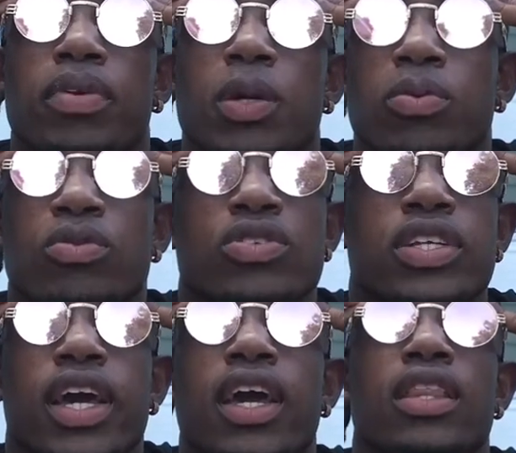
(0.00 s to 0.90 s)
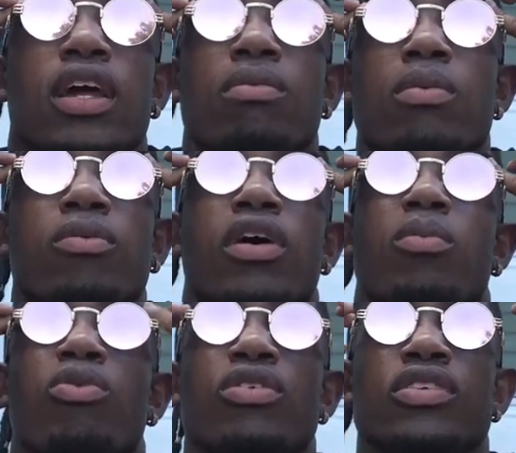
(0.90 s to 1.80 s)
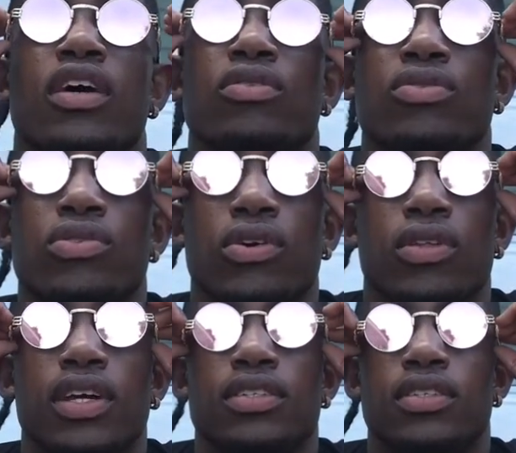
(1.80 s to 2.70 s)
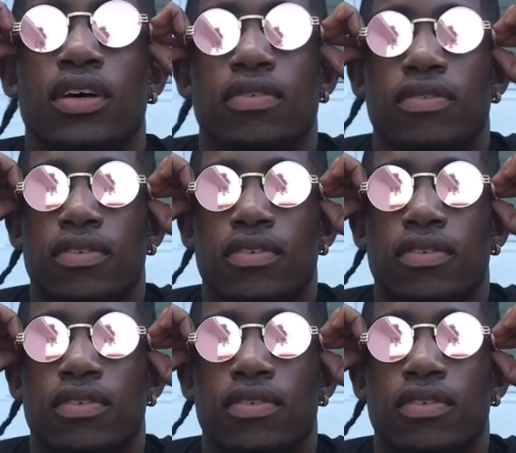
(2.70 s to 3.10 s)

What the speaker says: People skate there. People ride motorcycles and all that stuff.